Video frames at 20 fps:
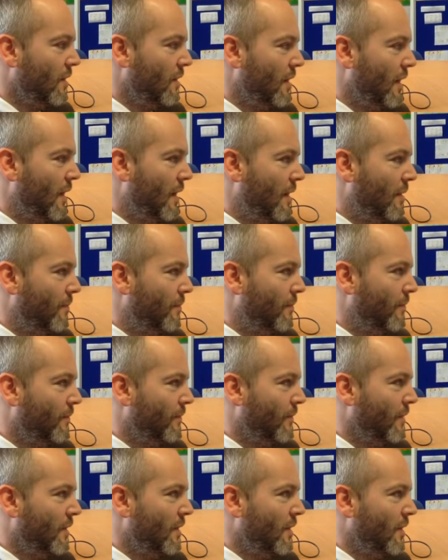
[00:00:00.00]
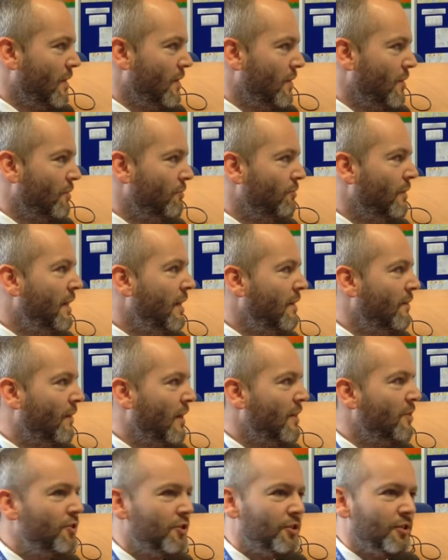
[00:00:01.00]
um, the
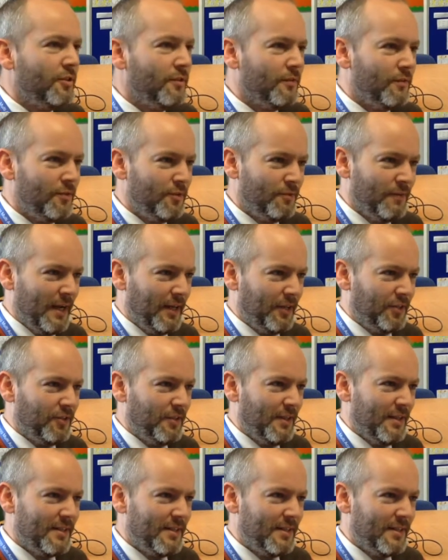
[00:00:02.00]
reinvention of direction,